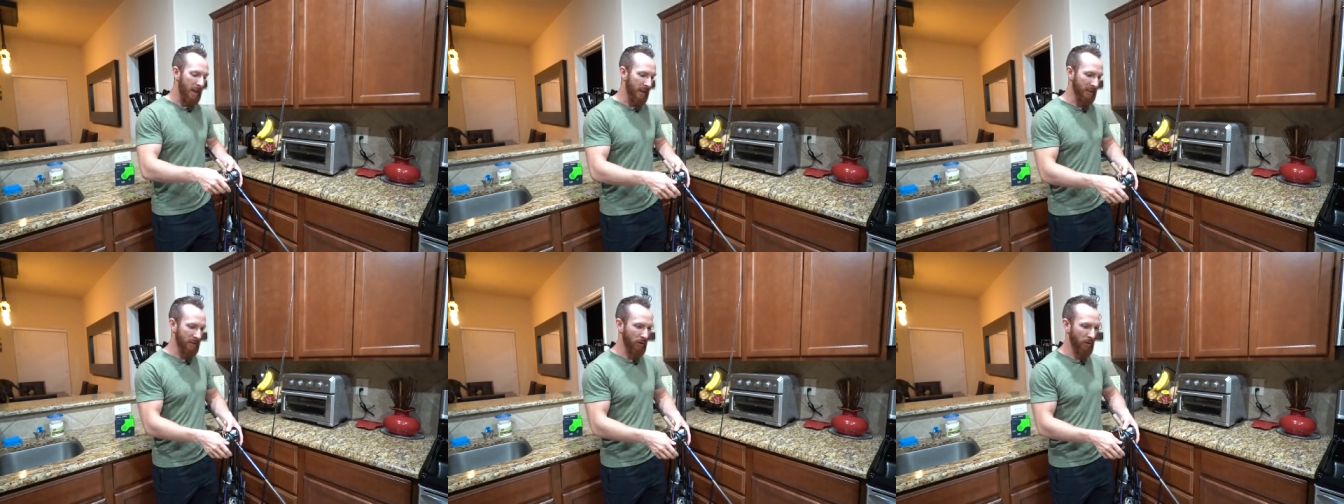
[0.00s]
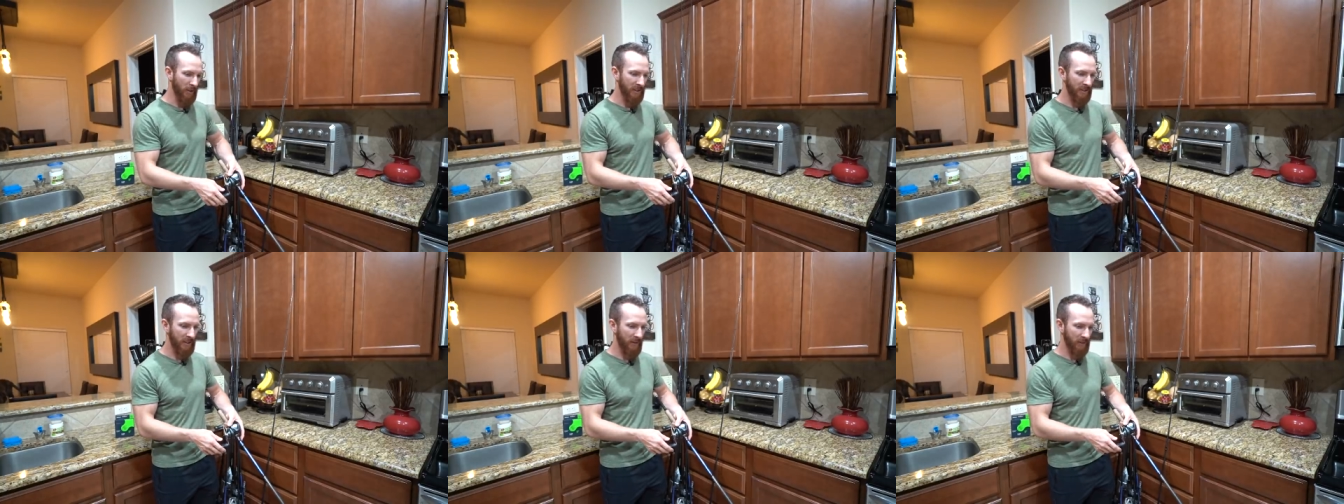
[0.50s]
And so the
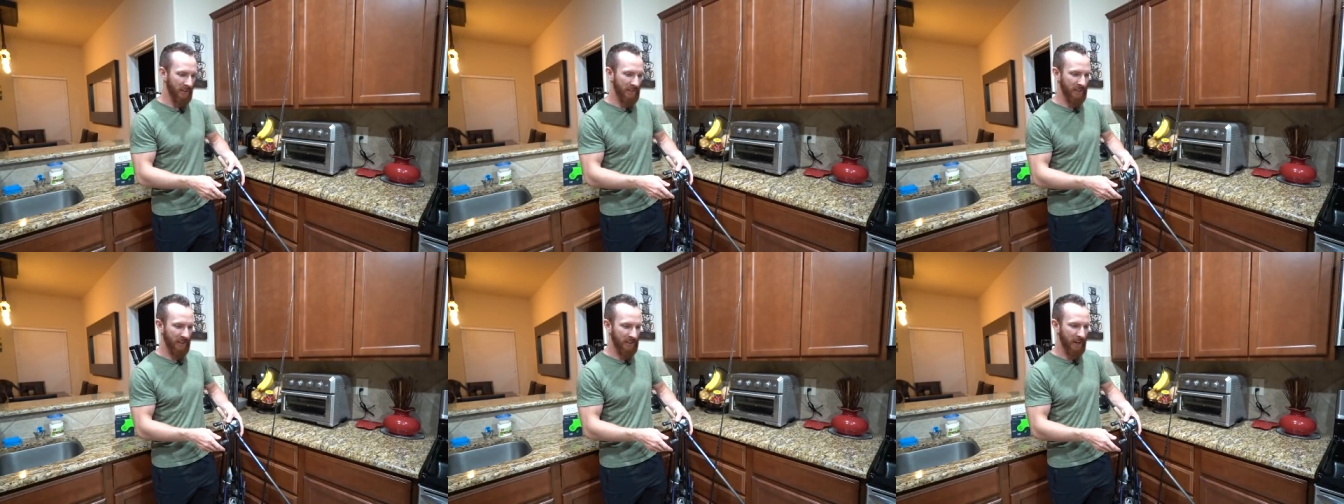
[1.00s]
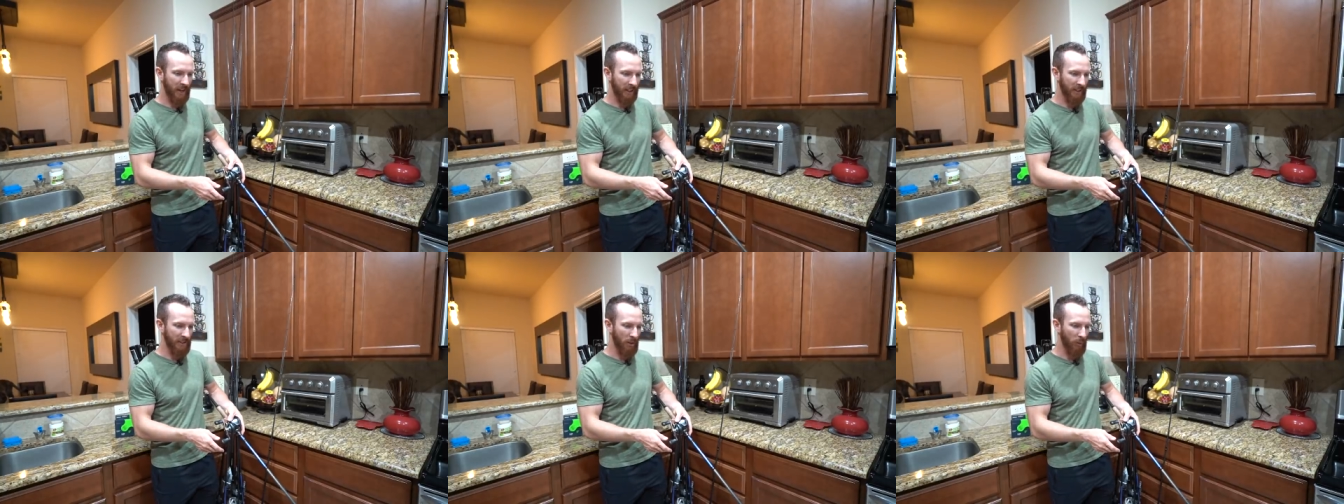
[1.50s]
7.6 kind of
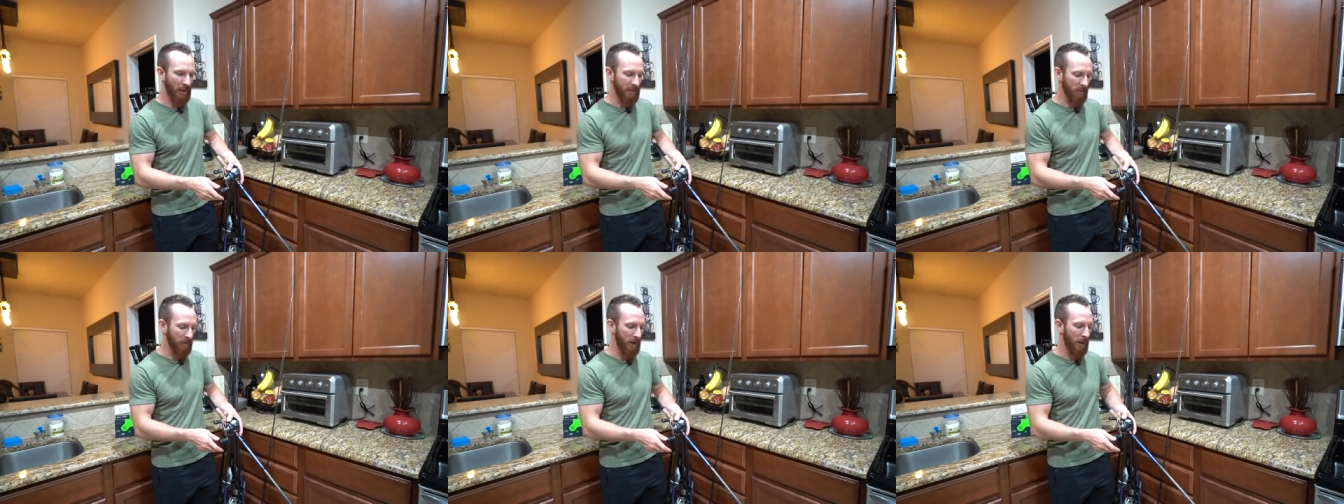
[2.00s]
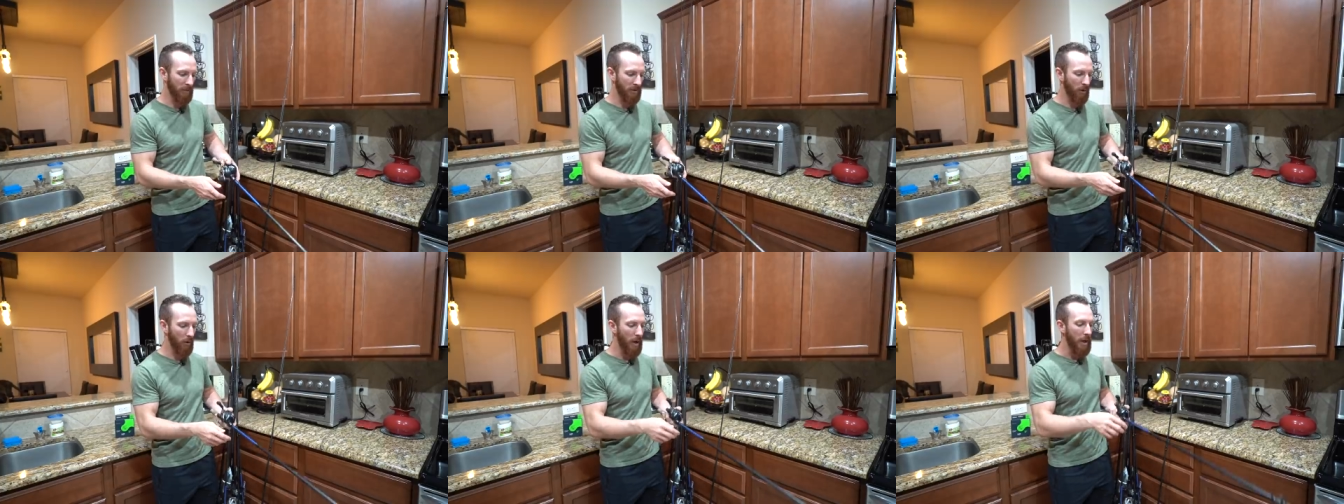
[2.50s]
gets in the way sometimes.
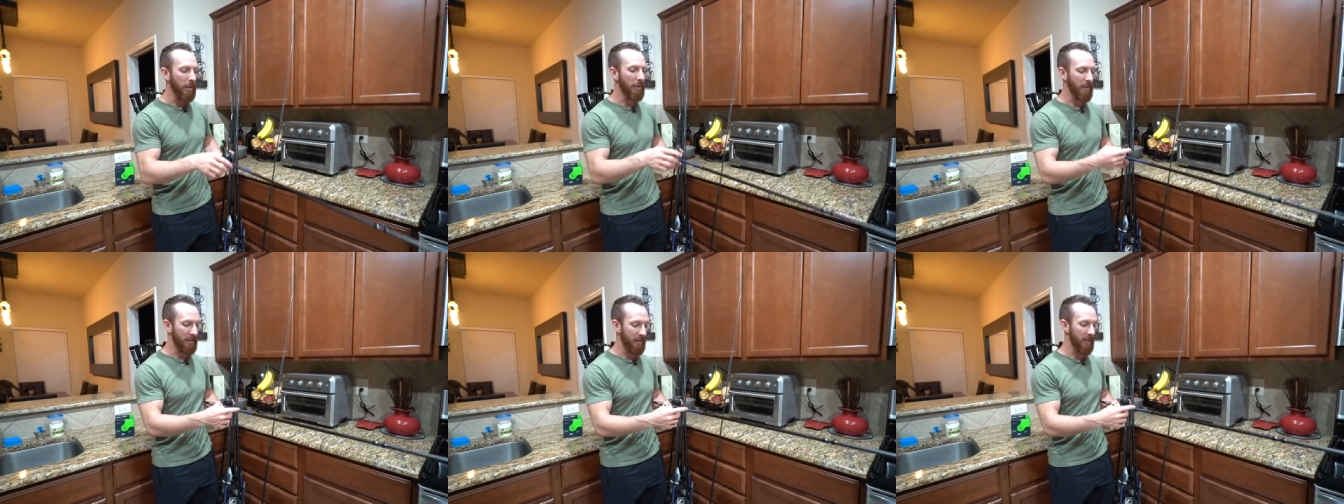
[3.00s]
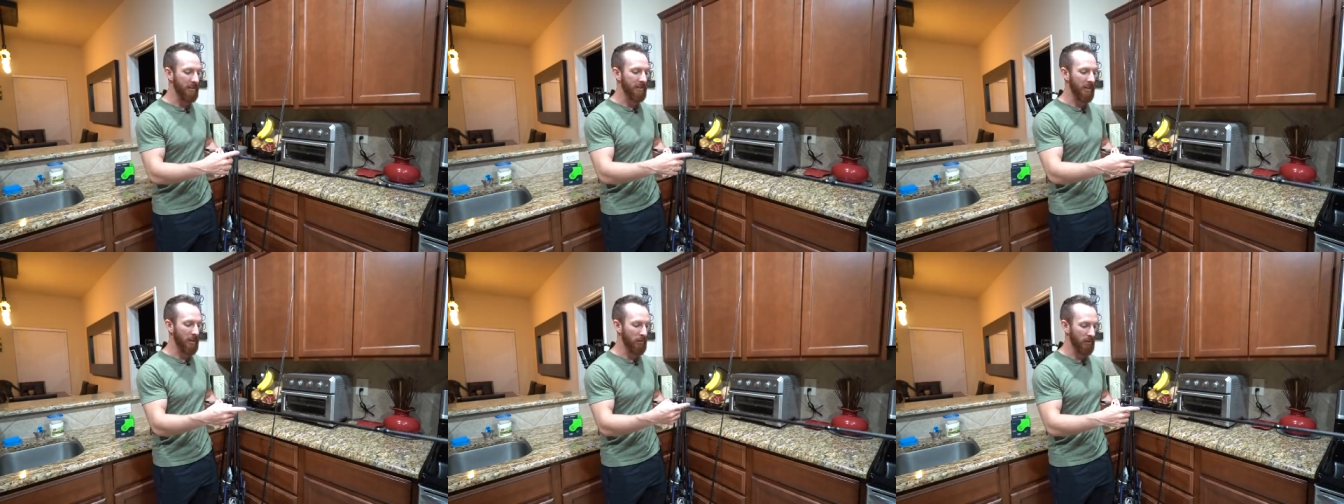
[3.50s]
So yes, it does
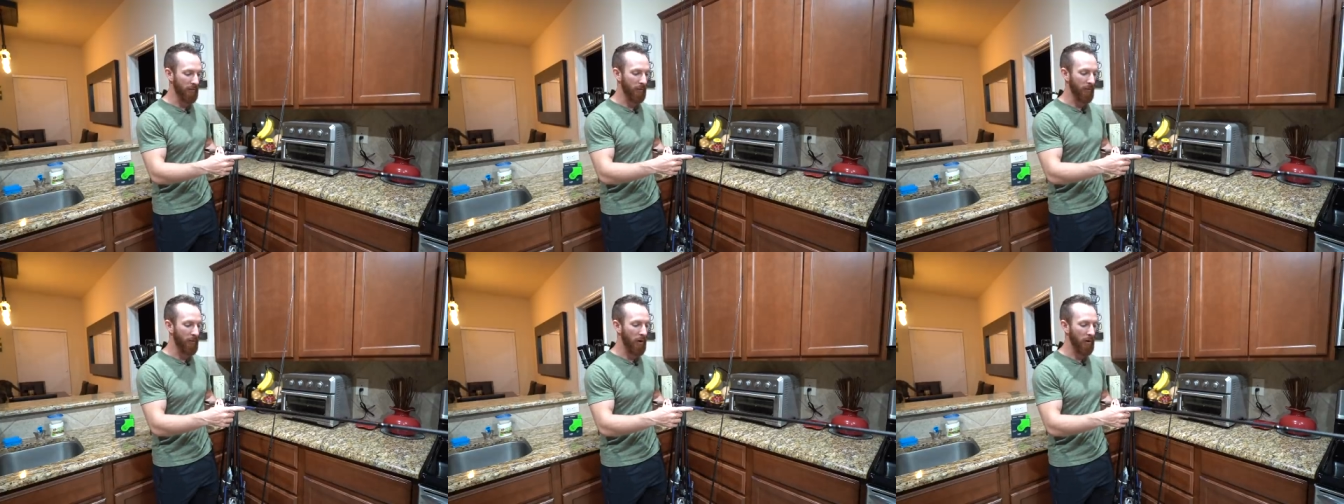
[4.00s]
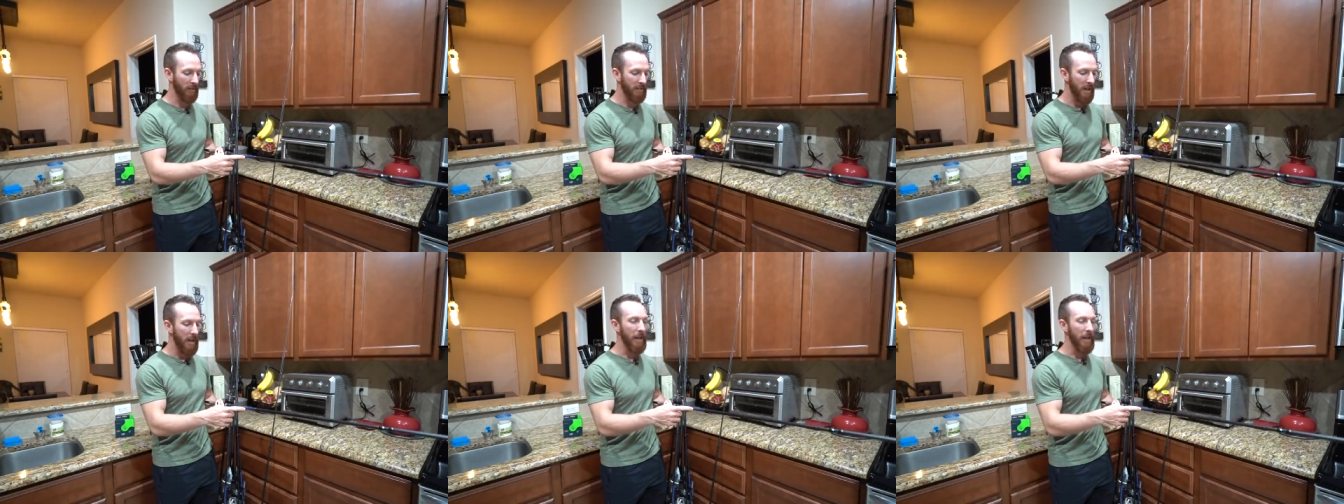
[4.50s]
say use it for frogs.